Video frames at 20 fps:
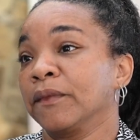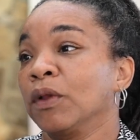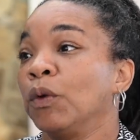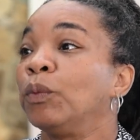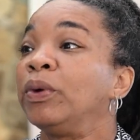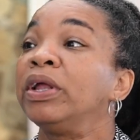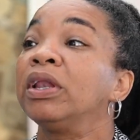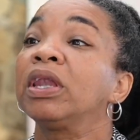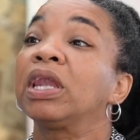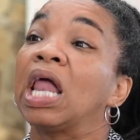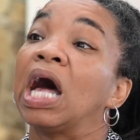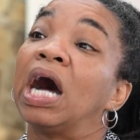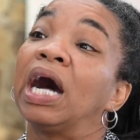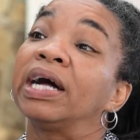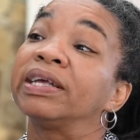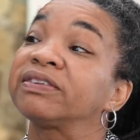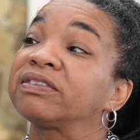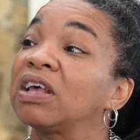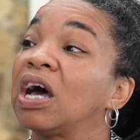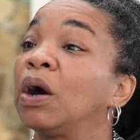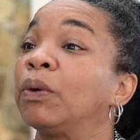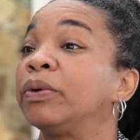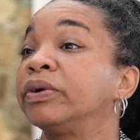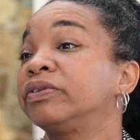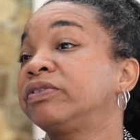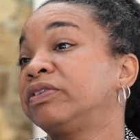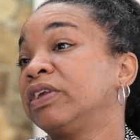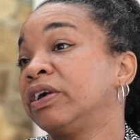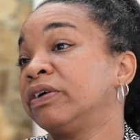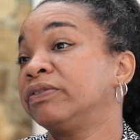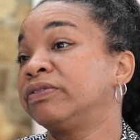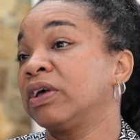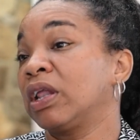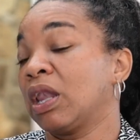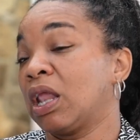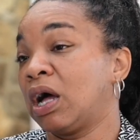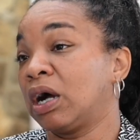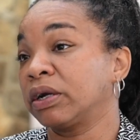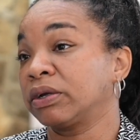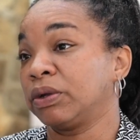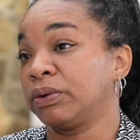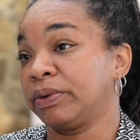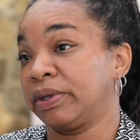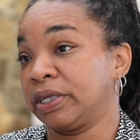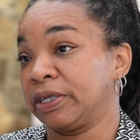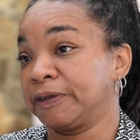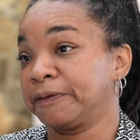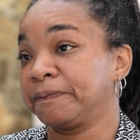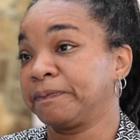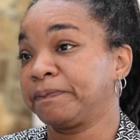We lost ourselves along the way.